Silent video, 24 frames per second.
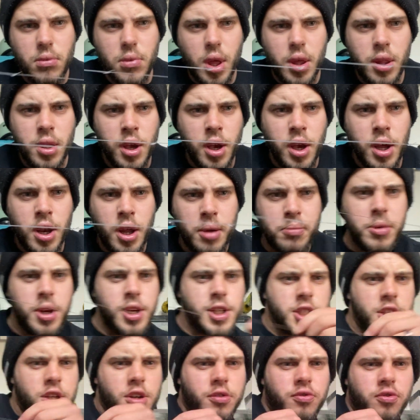And I
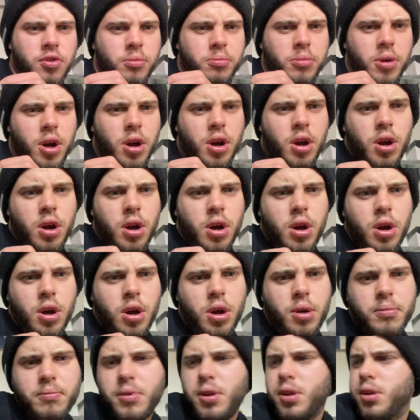measure from my
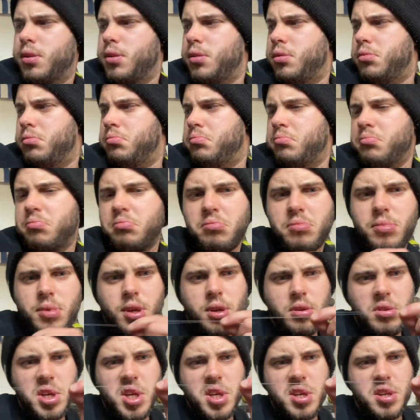arm.
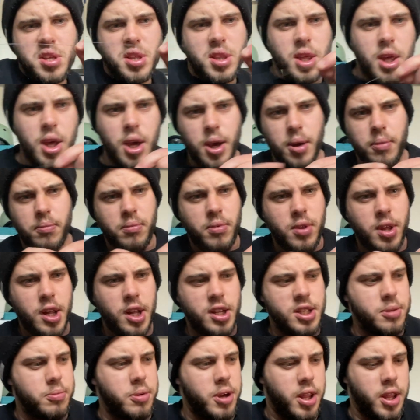Yeah, that's
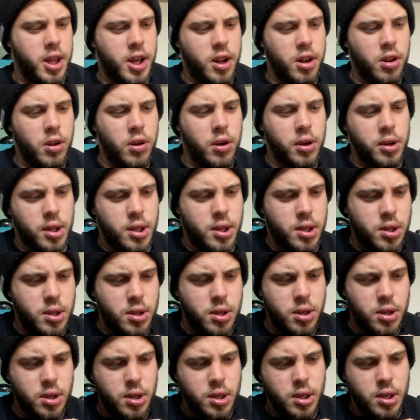about that long.
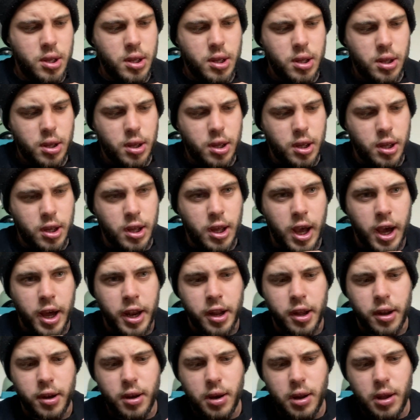Cut
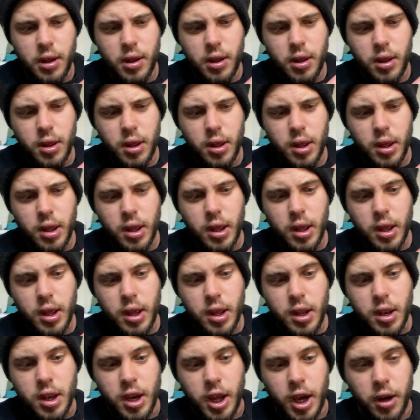it.
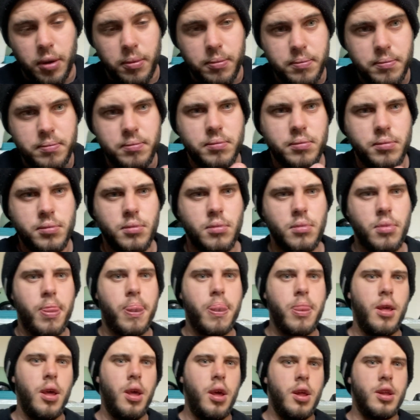Now,
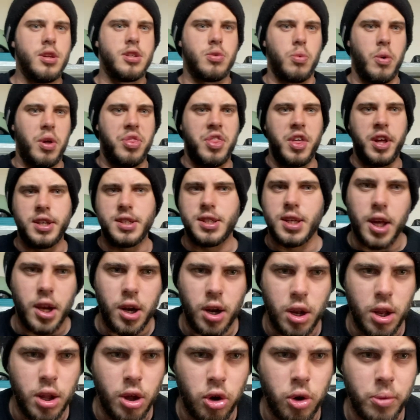this is where things get a
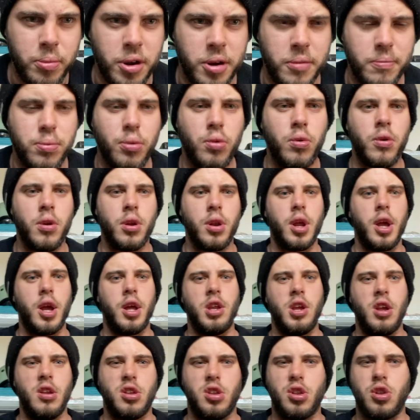little bit important, and
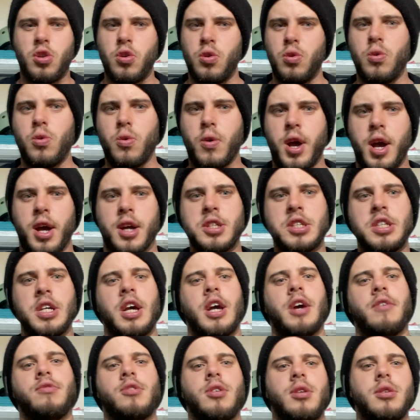you do actually
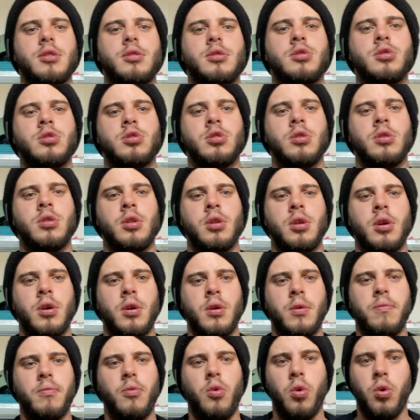have to listen to
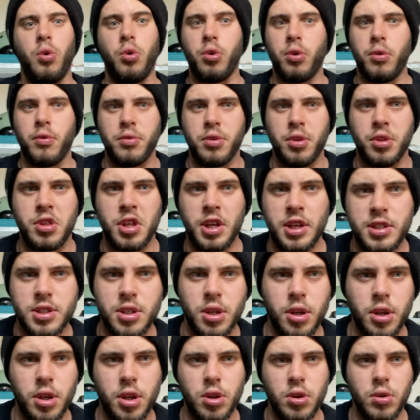the order of the things I
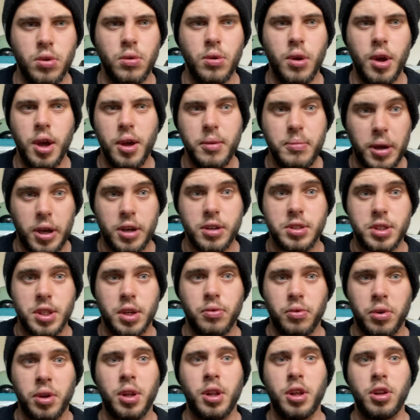do, because they
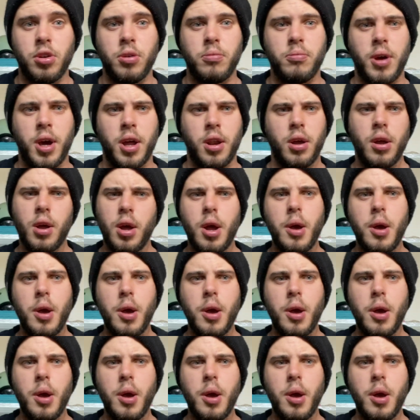really do matter,